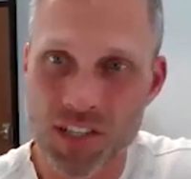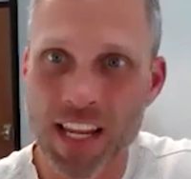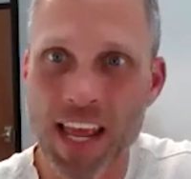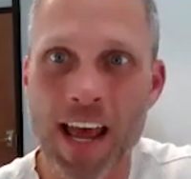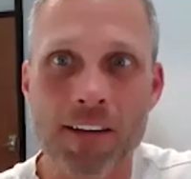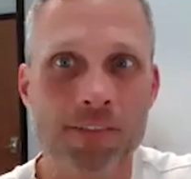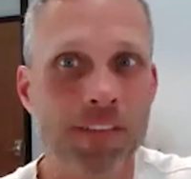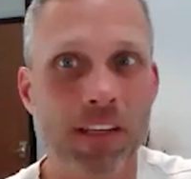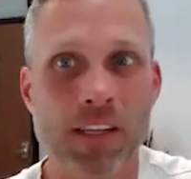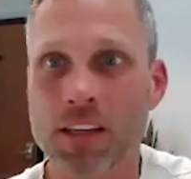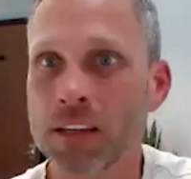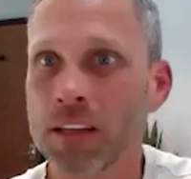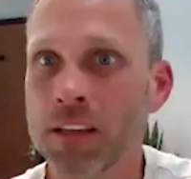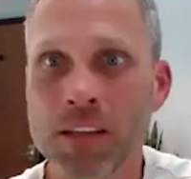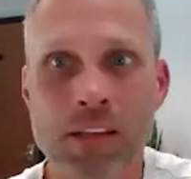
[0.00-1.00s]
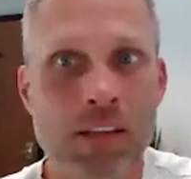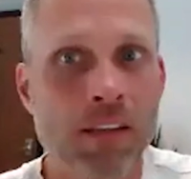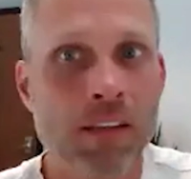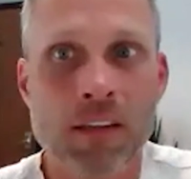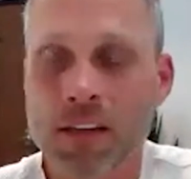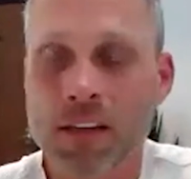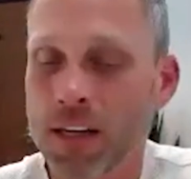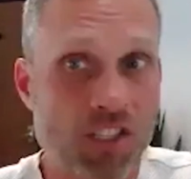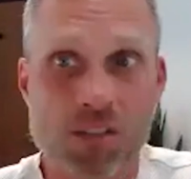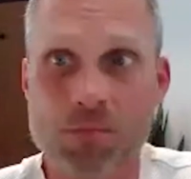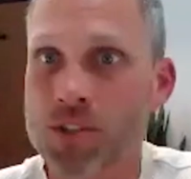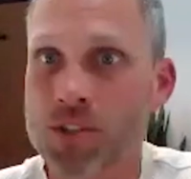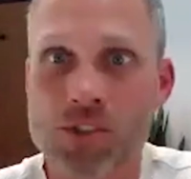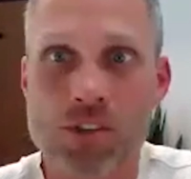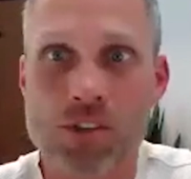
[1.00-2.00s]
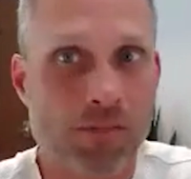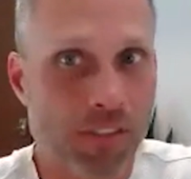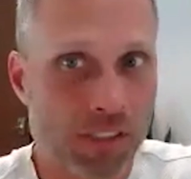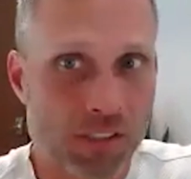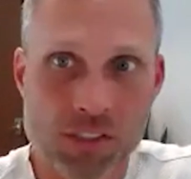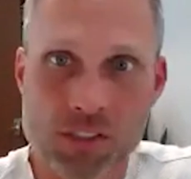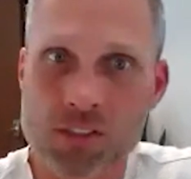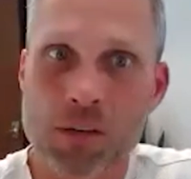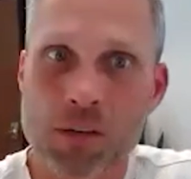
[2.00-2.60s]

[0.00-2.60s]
staffing, customer service.